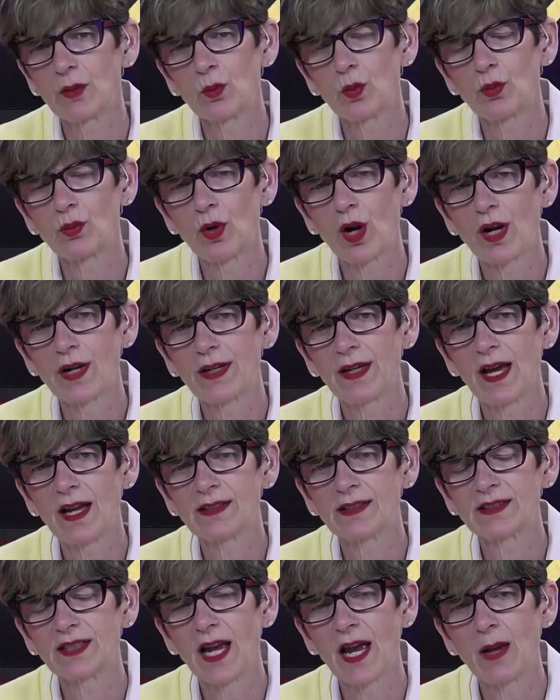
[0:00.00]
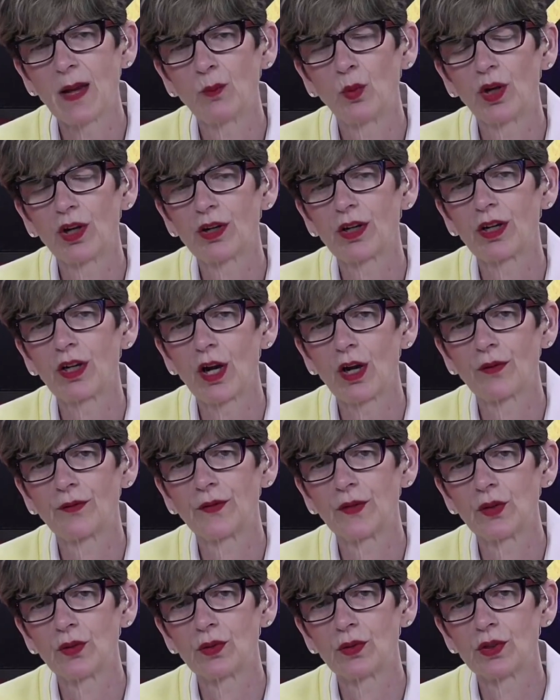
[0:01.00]
we're running out of time. Where can our
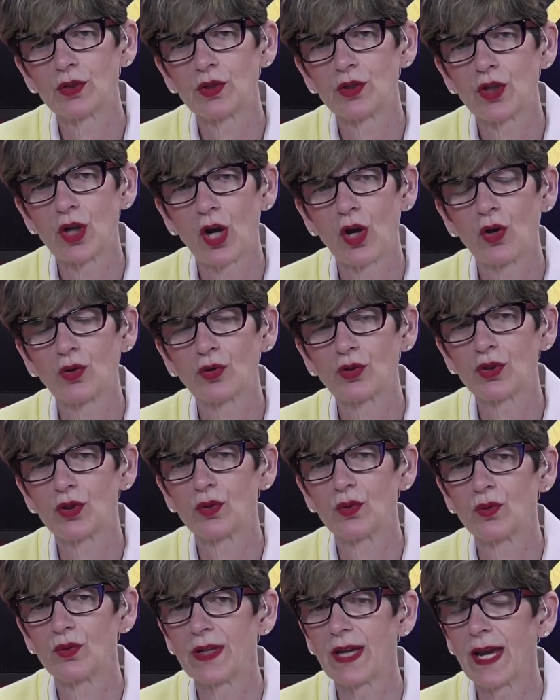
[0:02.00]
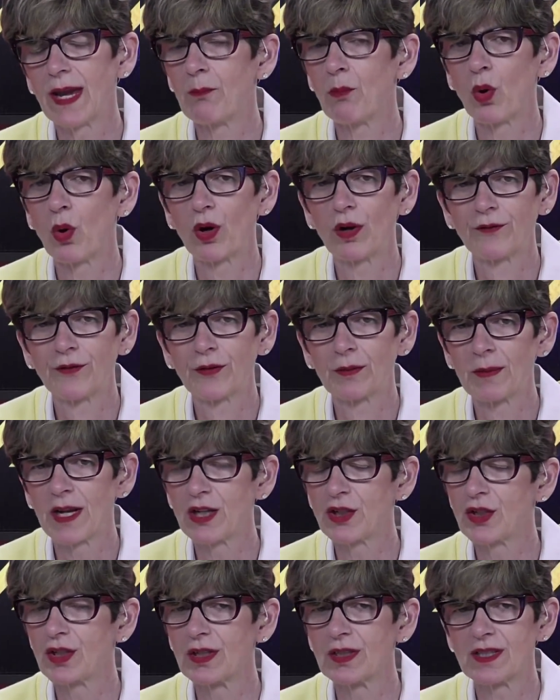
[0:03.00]
viewers go to get more
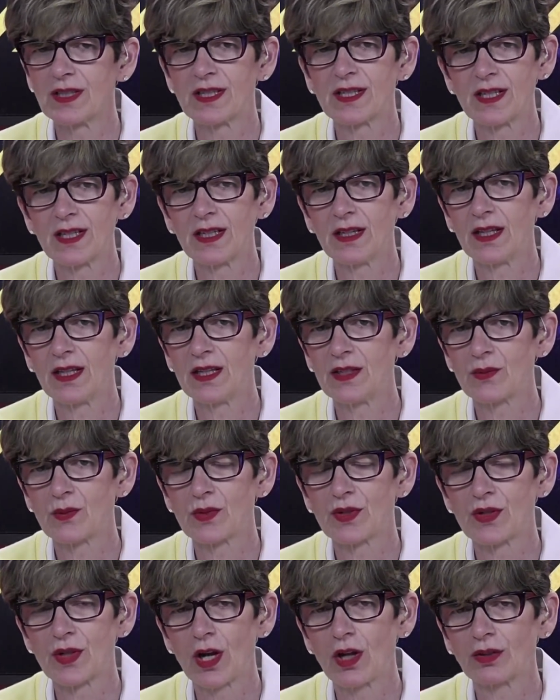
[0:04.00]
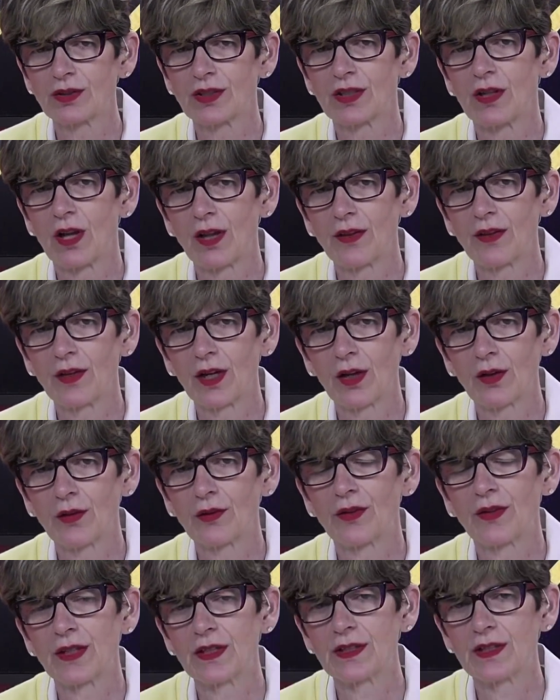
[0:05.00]
information and see these results and all the other
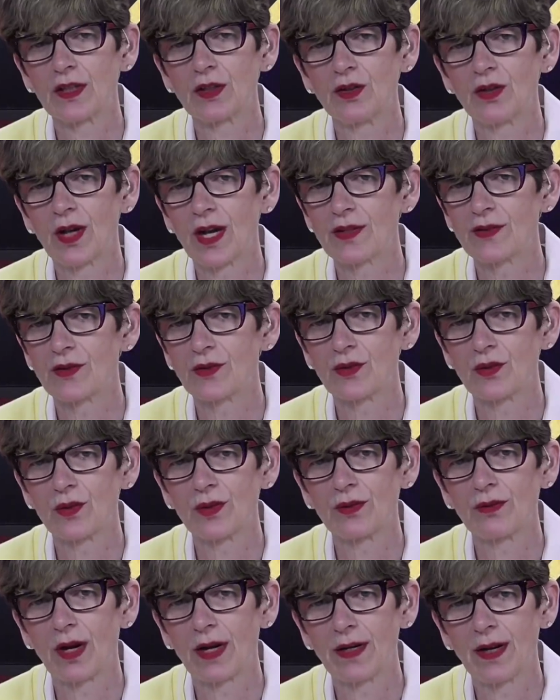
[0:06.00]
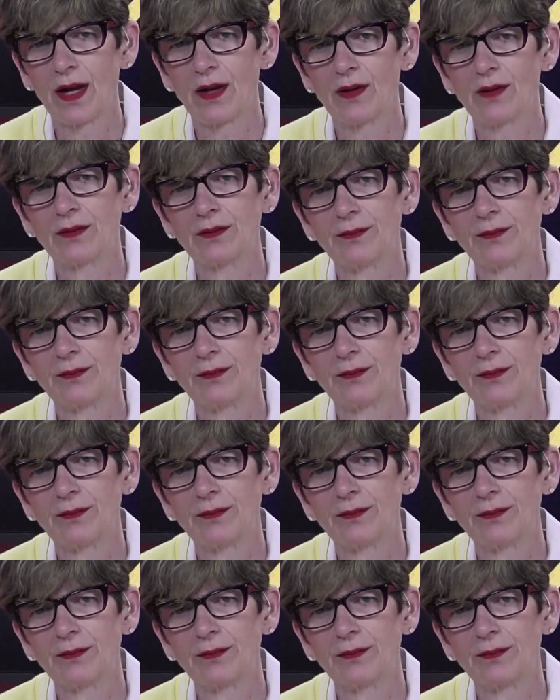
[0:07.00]
things that you guys are doing right now?